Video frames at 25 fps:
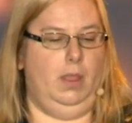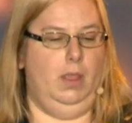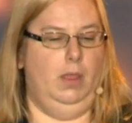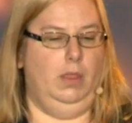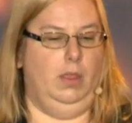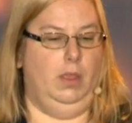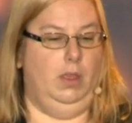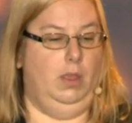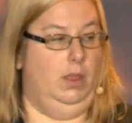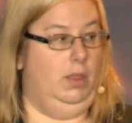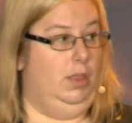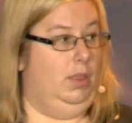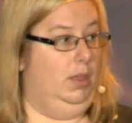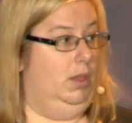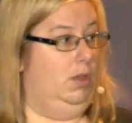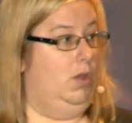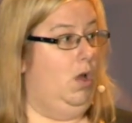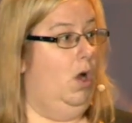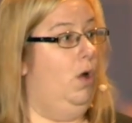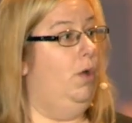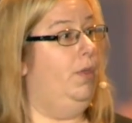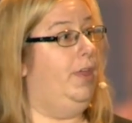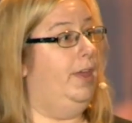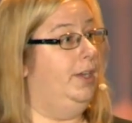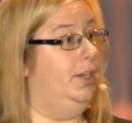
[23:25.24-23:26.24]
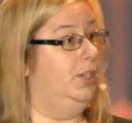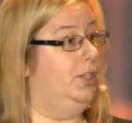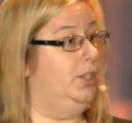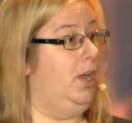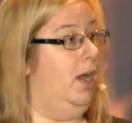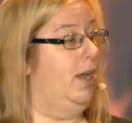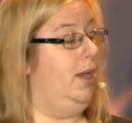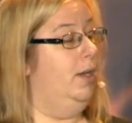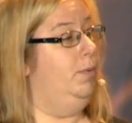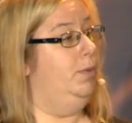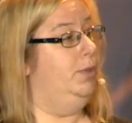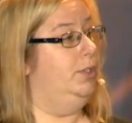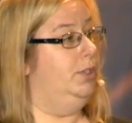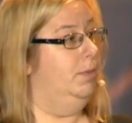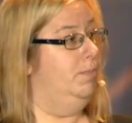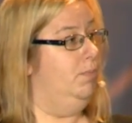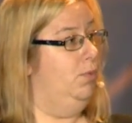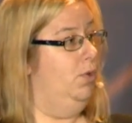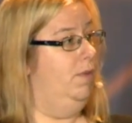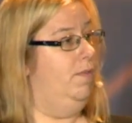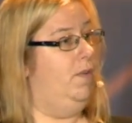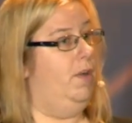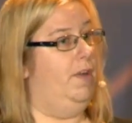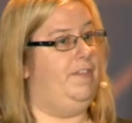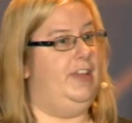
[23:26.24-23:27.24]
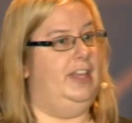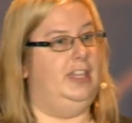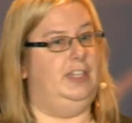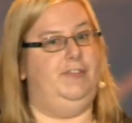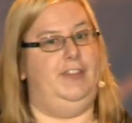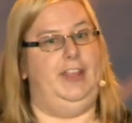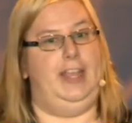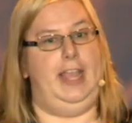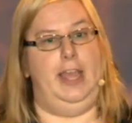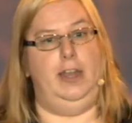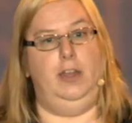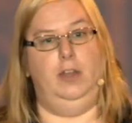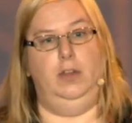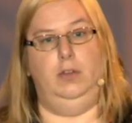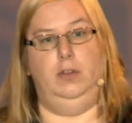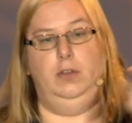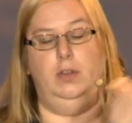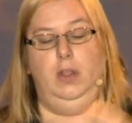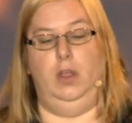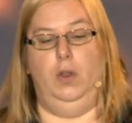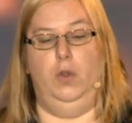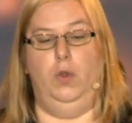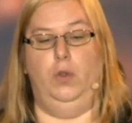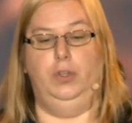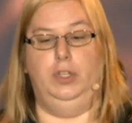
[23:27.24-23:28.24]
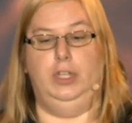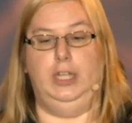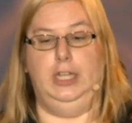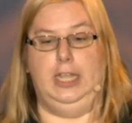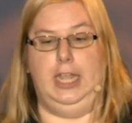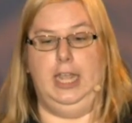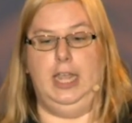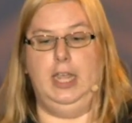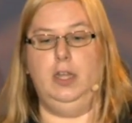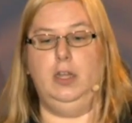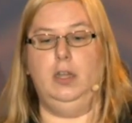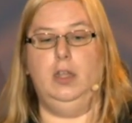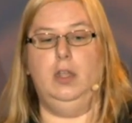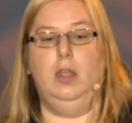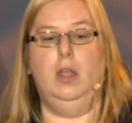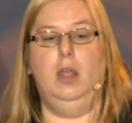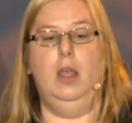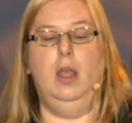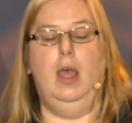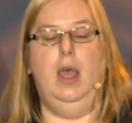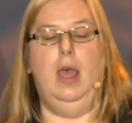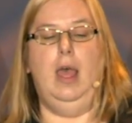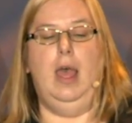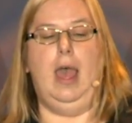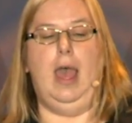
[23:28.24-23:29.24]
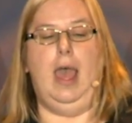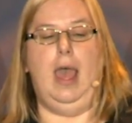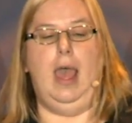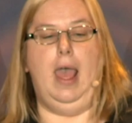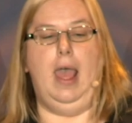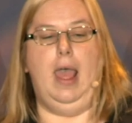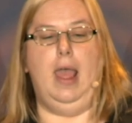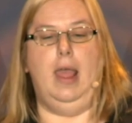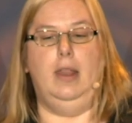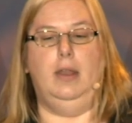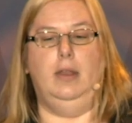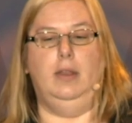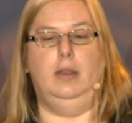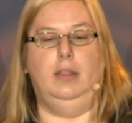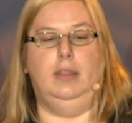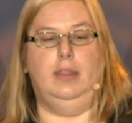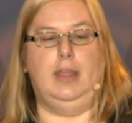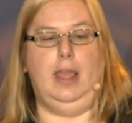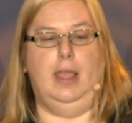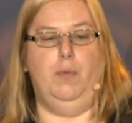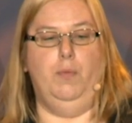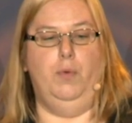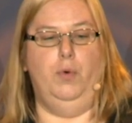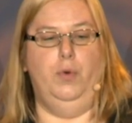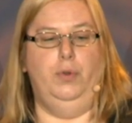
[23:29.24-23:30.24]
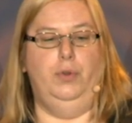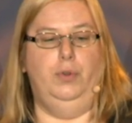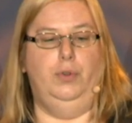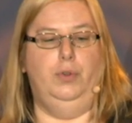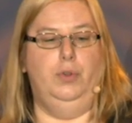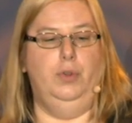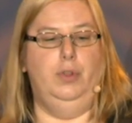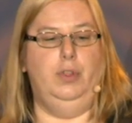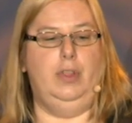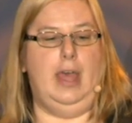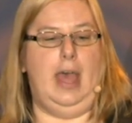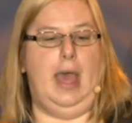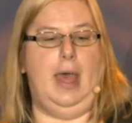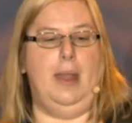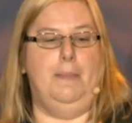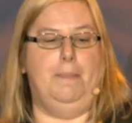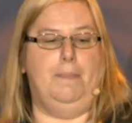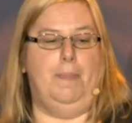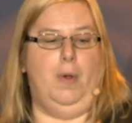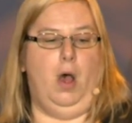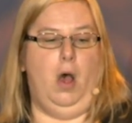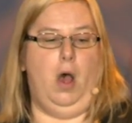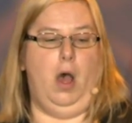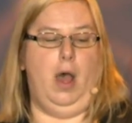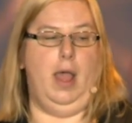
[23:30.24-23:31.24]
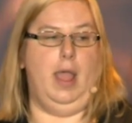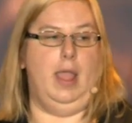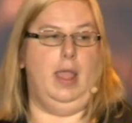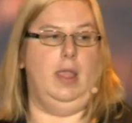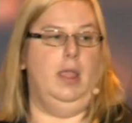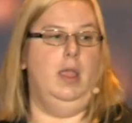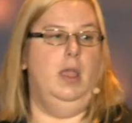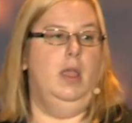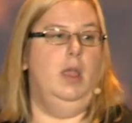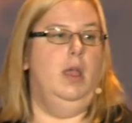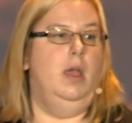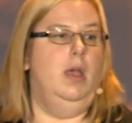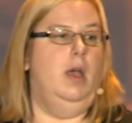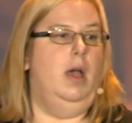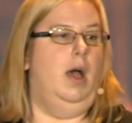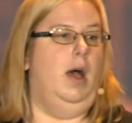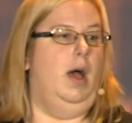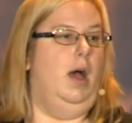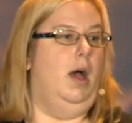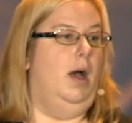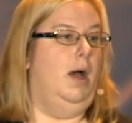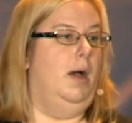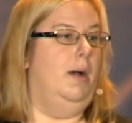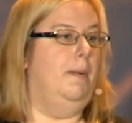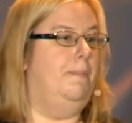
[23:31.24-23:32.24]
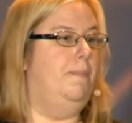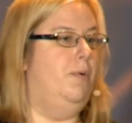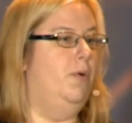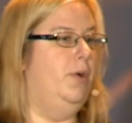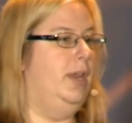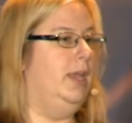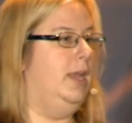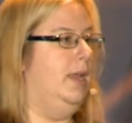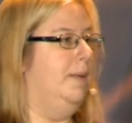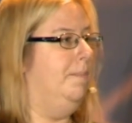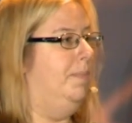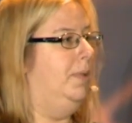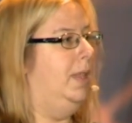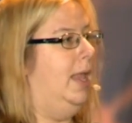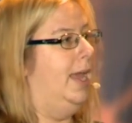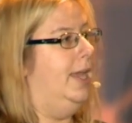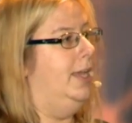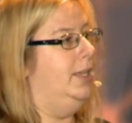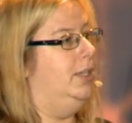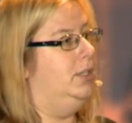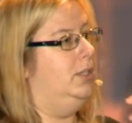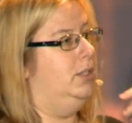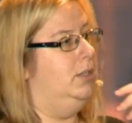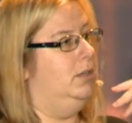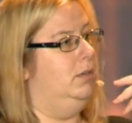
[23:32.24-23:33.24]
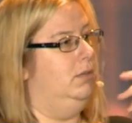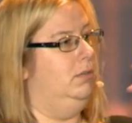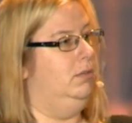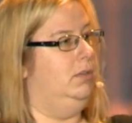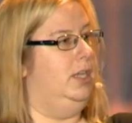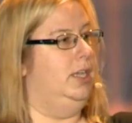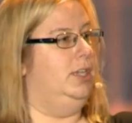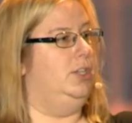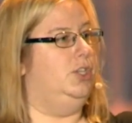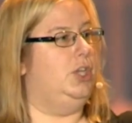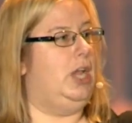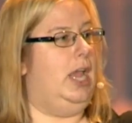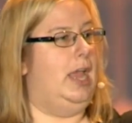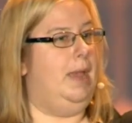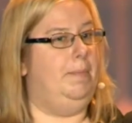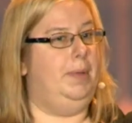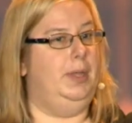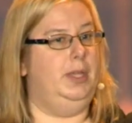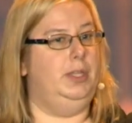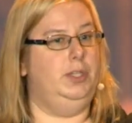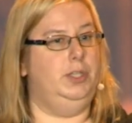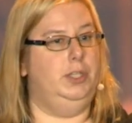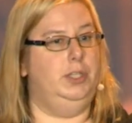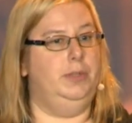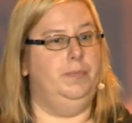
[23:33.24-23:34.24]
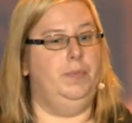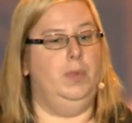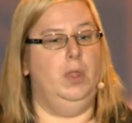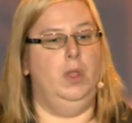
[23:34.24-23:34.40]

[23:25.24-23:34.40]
the, the goal they decided was to move off SVN and, and on to Git. And they would do that by uh, putting in place Git champions